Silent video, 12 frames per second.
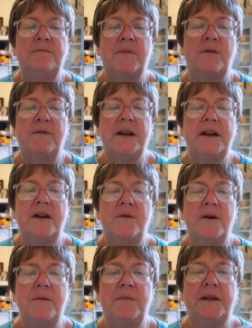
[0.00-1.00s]

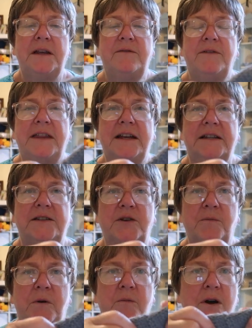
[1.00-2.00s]
merino, I believe. I think it's
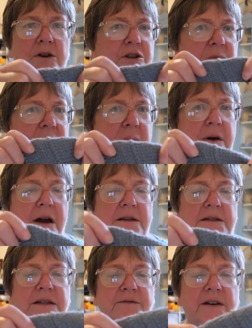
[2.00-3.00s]
superwash. I'm not
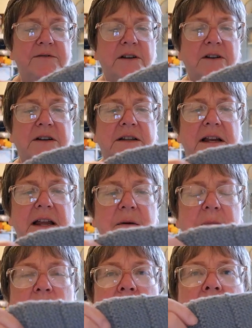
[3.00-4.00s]
positive. i have to look at the
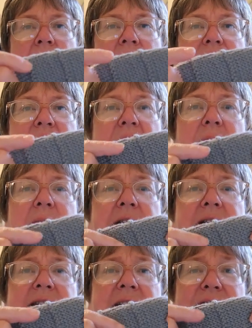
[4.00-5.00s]
label. So I'm
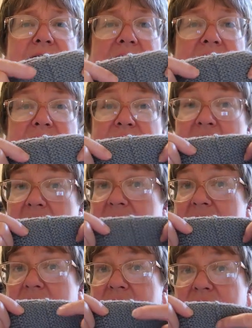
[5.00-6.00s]
going to see if I can
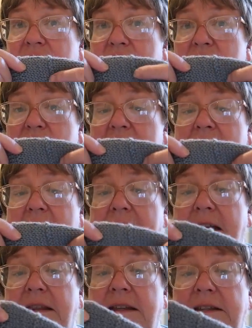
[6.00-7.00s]
find another
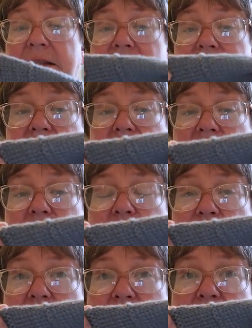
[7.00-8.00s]
gray that's the
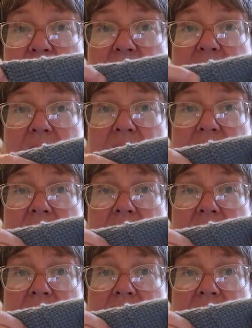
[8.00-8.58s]
same fiber